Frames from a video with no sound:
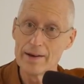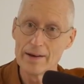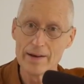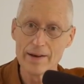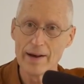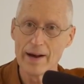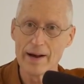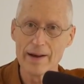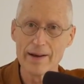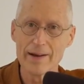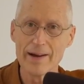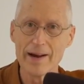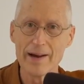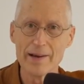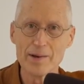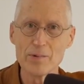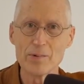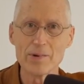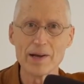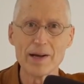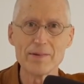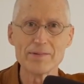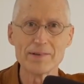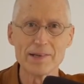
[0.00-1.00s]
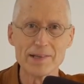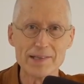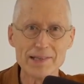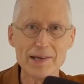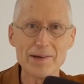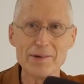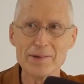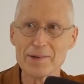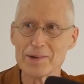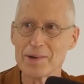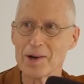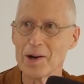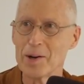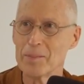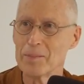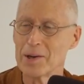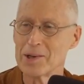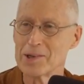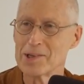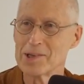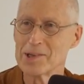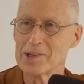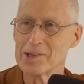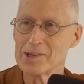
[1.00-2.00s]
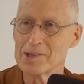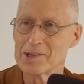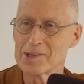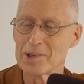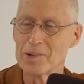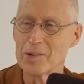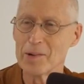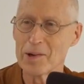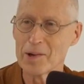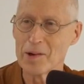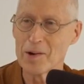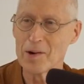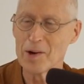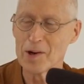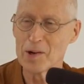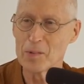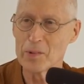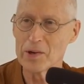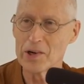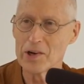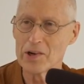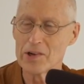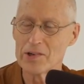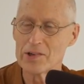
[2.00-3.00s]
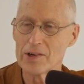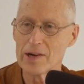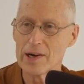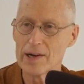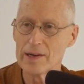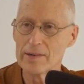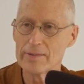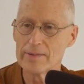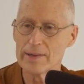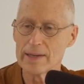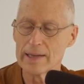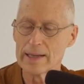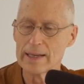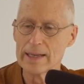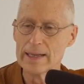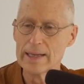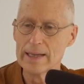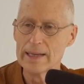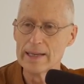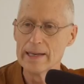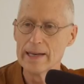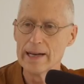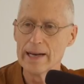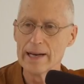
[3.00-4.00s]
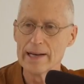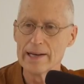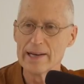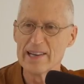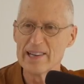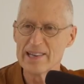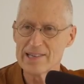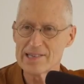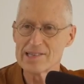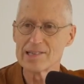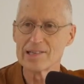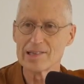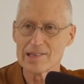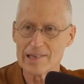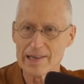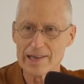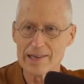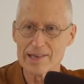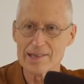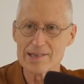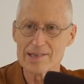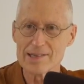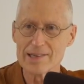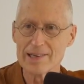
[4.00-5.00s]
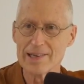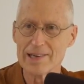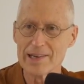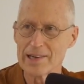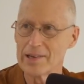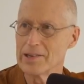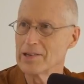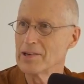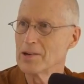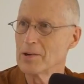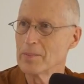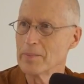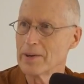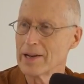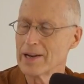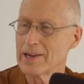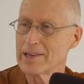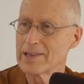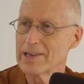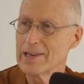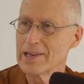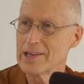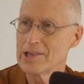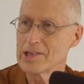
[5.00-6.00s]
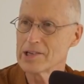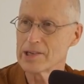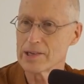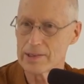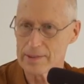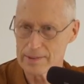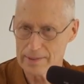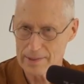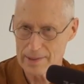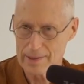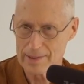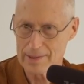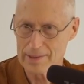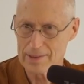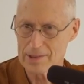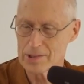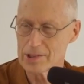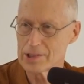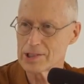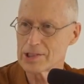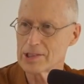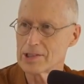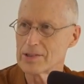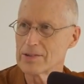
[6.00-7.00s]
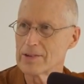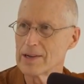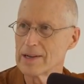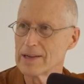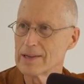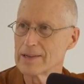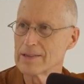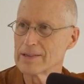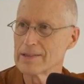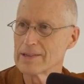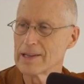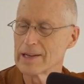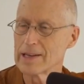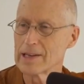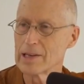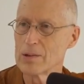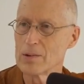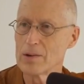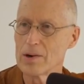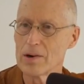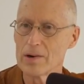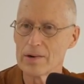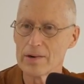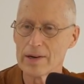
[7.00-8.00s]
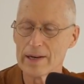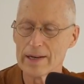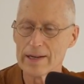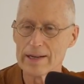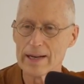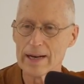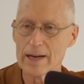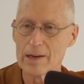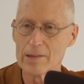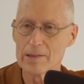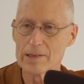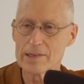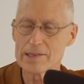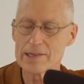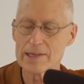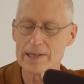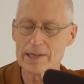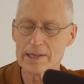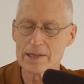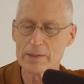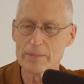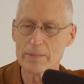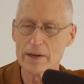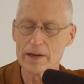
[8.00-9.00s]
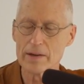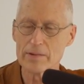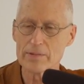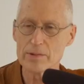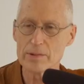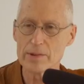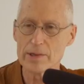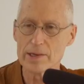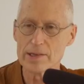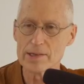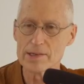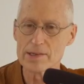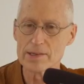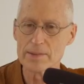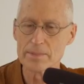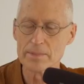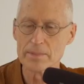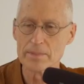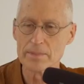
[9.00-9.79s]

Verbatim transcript: I, I, don't have to tell you how much is going on when you're driving, and it isn't like sitting in your meditation uh, cushion right like you are right now, listening to my voice.